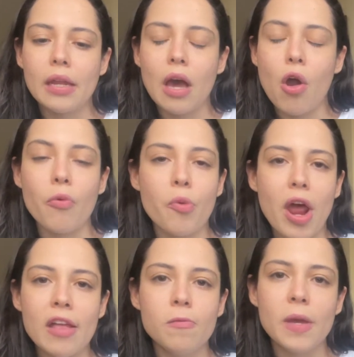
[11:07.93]
our
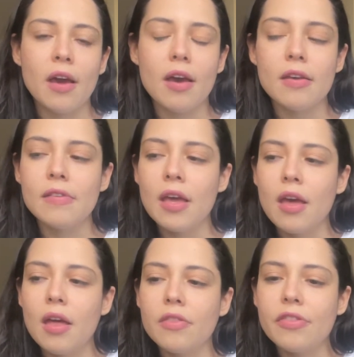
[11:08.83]
brands, because
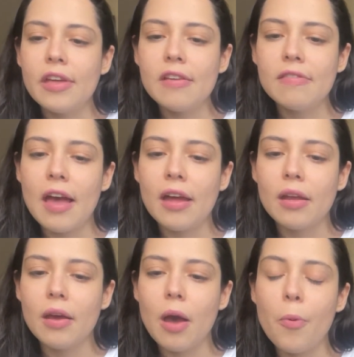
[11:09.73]
the thing is
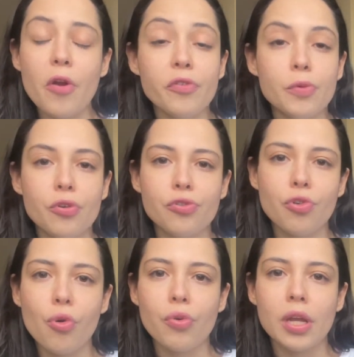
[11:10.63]
that apart from your
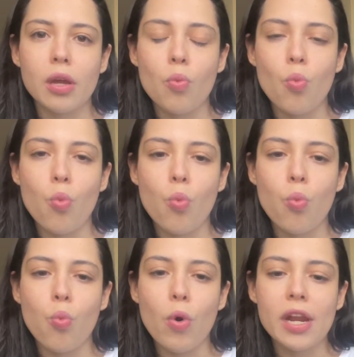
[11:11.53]
story,
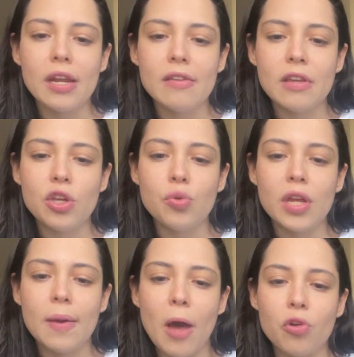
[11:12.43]
what it is
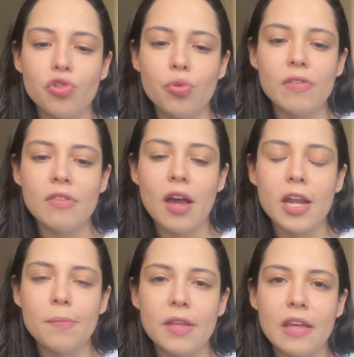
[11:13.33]
unique about you is not
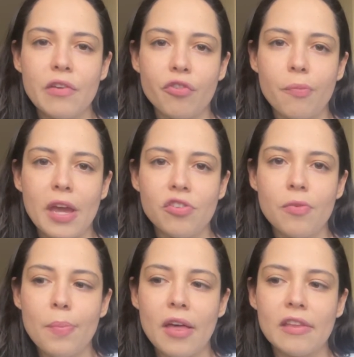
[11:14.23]
going to be the
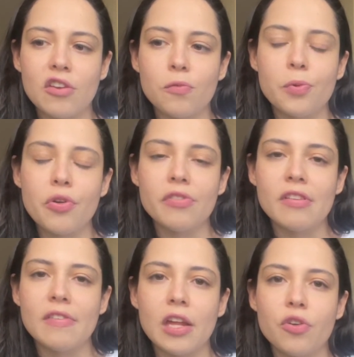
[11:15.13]
information, but the
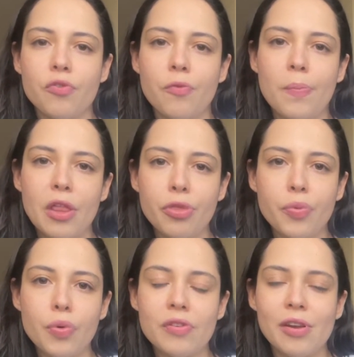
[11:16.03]
experiences that you've been
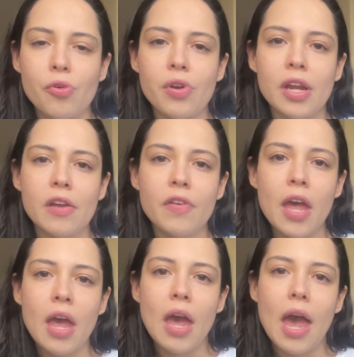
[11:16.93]
through as a creative,
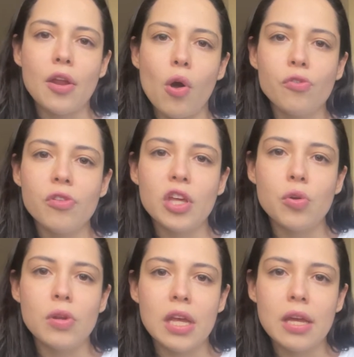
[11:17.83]
and also the
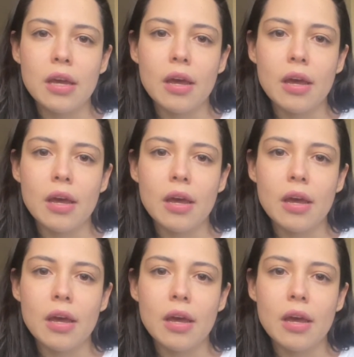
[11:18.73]
unique